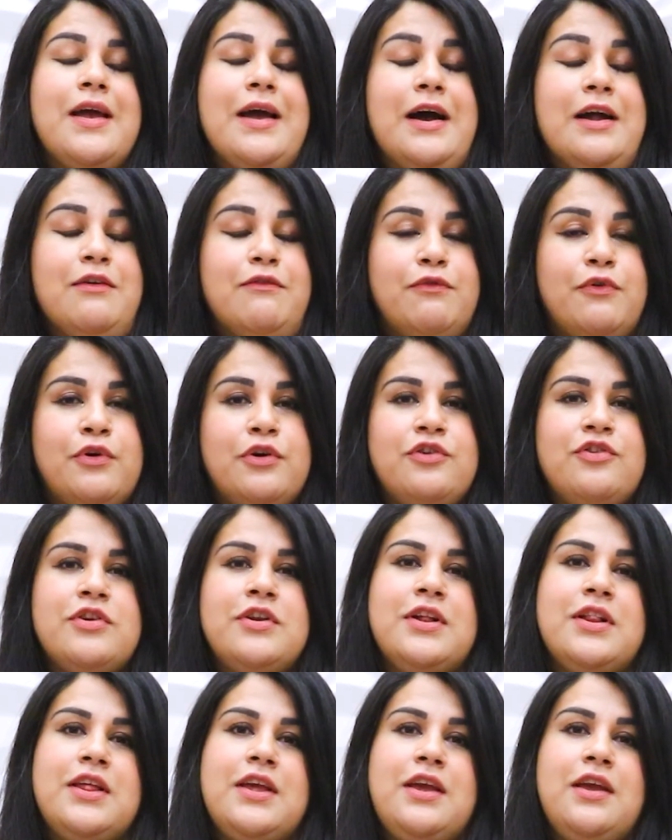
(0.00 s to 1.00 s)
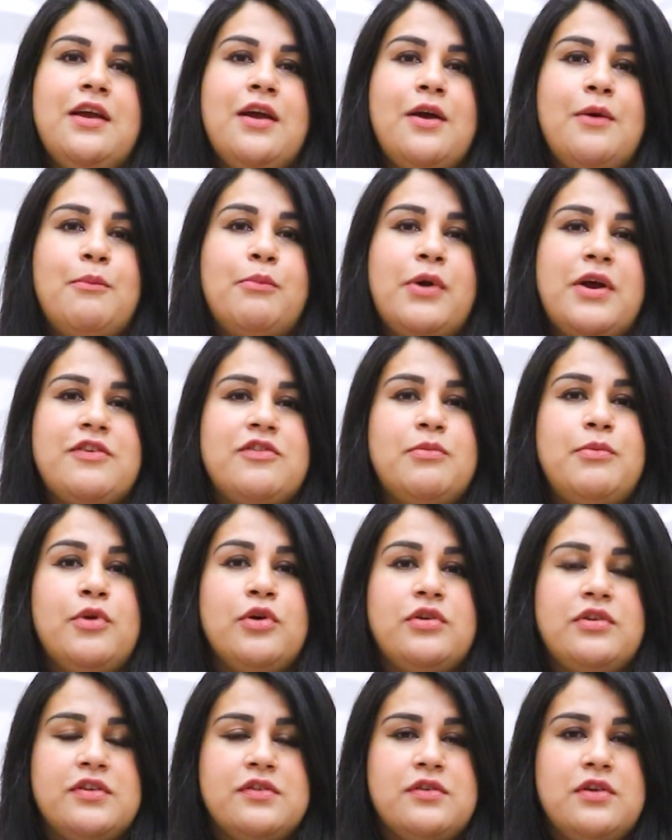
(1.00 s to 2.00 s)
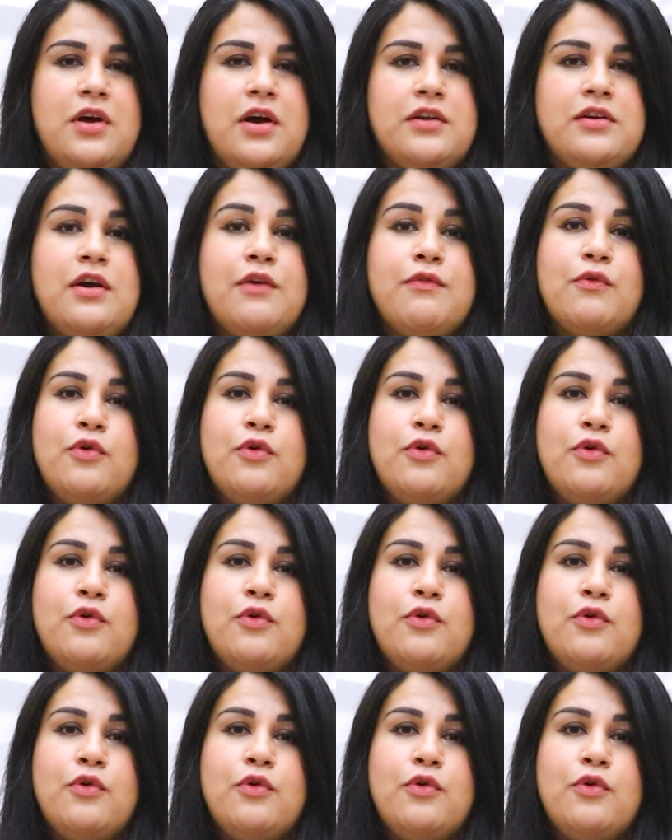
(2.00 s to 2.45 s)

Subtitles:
unfortunately breast milk does not.